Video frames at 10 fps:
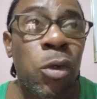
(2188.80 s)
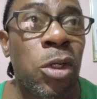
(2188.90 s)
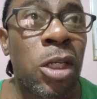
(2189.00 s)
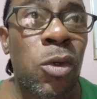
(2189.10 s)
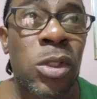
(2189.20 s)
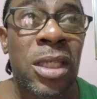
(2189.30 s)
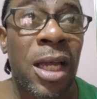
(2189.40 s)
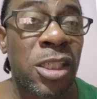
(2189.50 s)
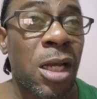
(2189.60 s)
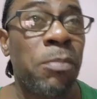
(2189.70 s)
you no use
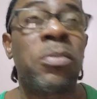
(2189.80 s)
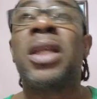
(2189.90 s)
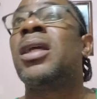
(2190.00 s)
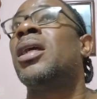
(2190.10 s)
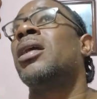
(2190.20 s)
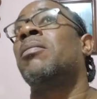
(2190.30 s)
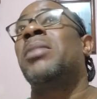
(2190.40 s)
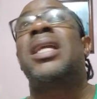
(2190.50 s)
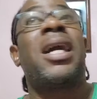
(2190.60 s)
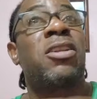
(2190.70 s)
cash up, me
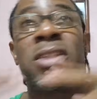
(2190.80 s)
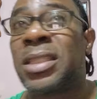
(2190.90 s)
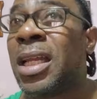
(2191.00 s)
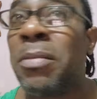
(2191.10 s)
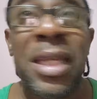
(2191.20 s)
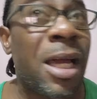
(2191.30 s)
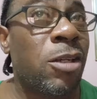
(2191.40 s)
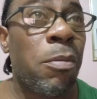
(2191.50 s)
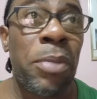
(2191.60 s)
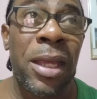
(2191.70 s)
not no Zelle, me not
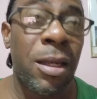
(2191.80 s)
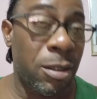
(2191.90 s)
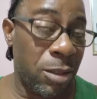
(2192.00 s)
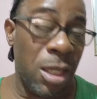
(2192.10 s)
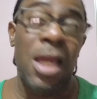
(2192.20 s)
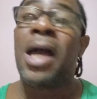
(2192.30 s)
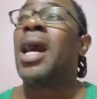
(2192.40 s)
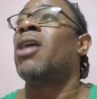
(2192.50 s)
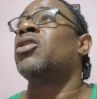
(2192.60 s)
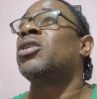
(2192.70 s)
no Pell.
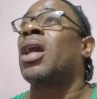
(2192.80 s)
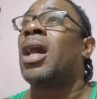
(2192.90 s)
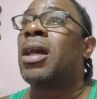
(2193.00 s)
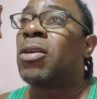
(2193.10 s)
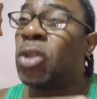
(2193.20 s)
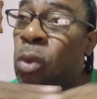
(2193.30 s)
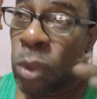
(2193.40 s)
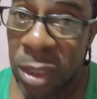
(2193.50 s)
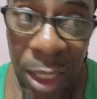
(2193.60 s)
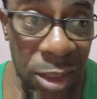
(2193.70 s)
And you no
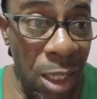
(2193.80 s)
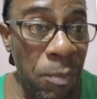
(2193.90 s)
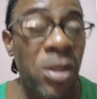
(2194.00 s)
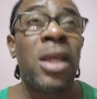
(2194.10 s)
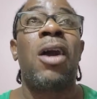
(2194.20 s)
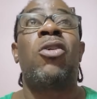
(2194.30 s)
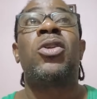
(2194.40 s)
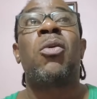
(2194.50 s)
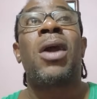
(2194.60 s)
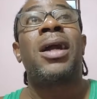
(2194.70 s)
use cash up. And you
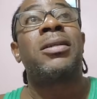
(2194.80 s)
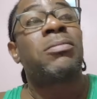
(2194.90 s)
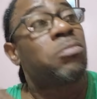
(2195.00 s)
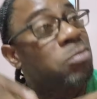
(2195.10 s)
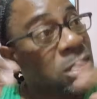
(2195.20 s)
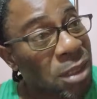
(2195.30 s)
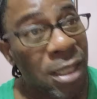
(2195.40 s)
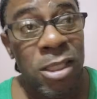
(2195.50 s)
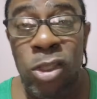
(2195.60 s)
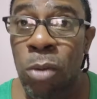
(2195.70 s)
no want
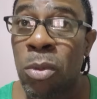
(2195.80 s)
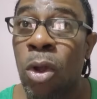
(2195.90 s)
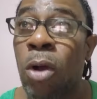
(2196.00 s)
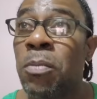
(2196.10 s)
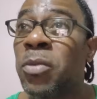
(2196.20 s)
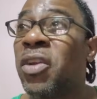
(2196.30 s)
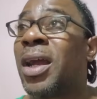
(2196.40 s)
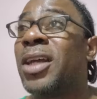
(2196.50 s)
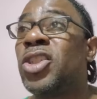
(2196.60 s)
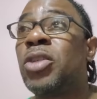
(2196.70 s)
send something come to
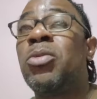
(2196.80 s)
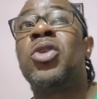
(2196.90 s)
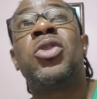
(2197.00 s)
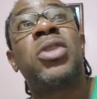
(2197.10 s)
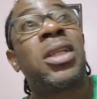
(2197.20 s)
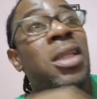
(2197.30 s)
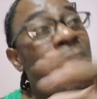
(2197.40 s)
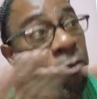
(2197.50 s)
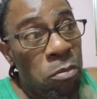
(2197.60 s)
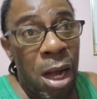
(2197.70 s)
contribute to the
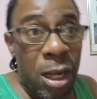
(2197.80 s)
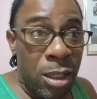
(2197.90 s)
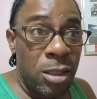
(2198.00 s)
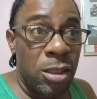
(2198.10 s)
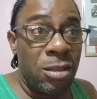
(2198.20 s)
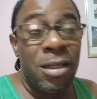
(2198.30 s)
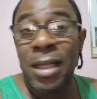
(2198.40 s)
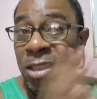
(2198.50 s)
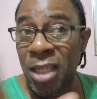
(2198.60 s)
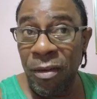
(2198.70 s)
give back,
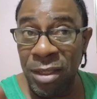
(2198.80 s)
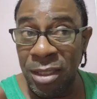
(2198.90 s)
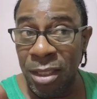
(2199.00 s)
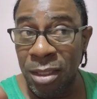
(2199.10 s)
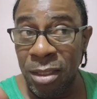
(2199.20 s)
not charity.